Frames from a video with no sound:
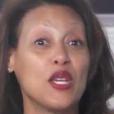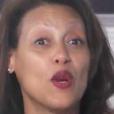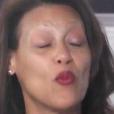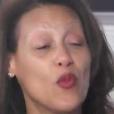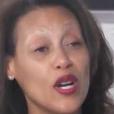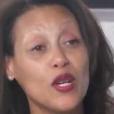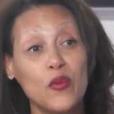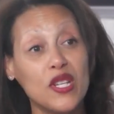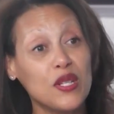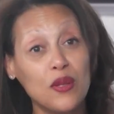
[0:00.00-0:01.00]
what can
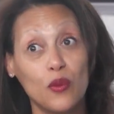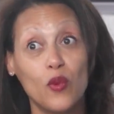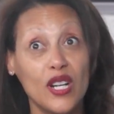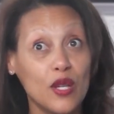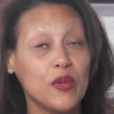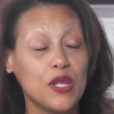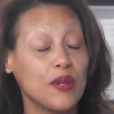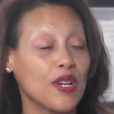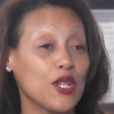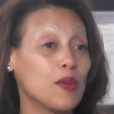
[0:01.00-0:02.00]
we do? What can we do
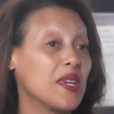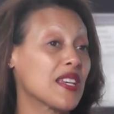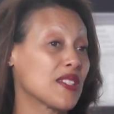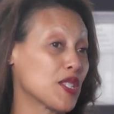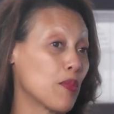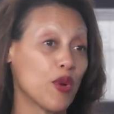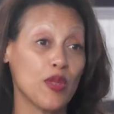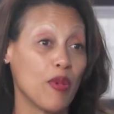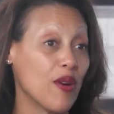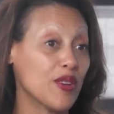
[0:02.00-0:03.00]
here at UBS to support
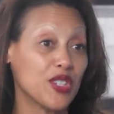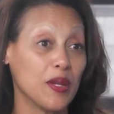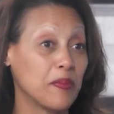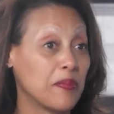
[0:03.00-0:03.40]
the partnership?